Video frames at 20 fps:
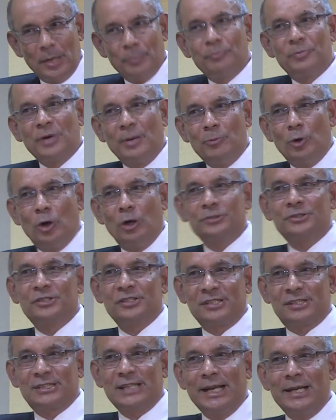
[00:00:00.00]
promote
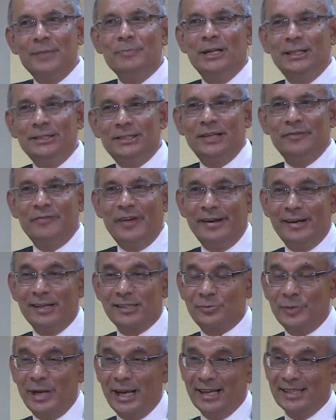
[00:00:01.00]
sustainability in
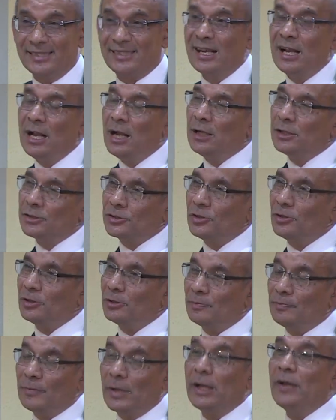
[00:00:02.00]
various ways.
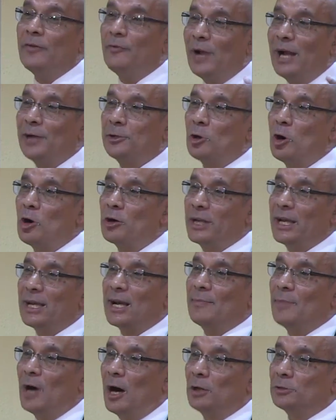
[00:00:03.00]
So if we're talking
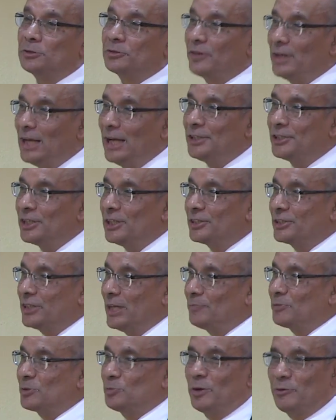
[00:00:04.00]
about
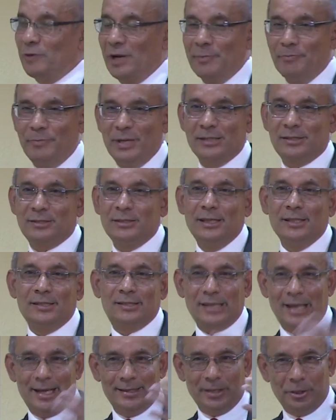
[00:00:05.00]
relationships between
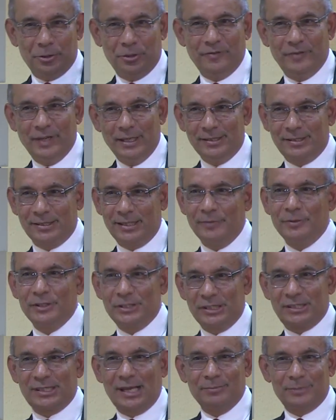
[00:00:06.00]
business and the university, which
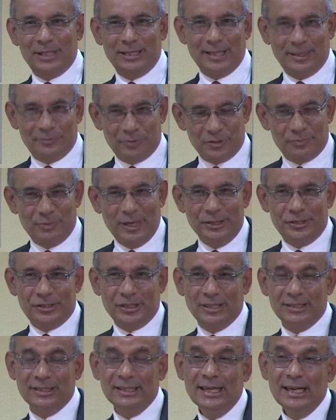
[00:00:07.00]
is something that was
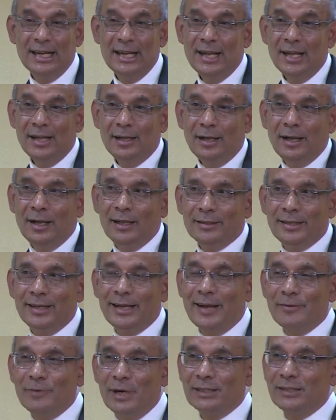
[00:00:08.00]
mentioned, then
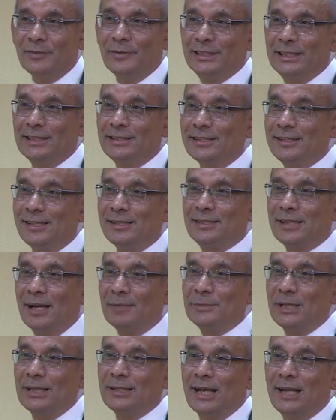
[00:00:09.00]
I wonder whether this is
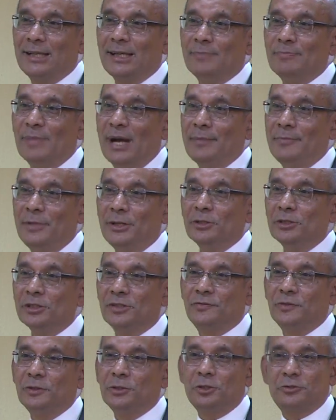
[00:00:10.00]
something that it might be
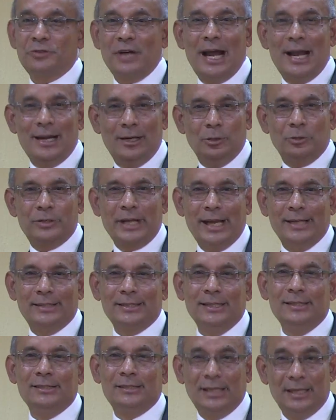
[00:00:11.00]
useful to try and look at
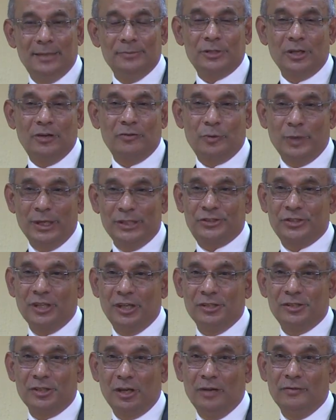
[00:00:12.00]
in terms of
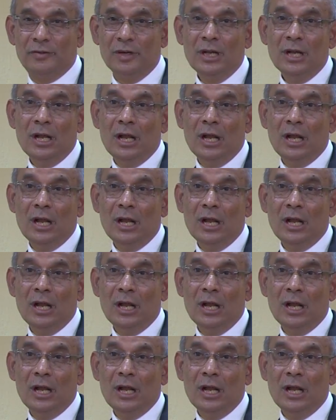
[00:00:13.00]
questions of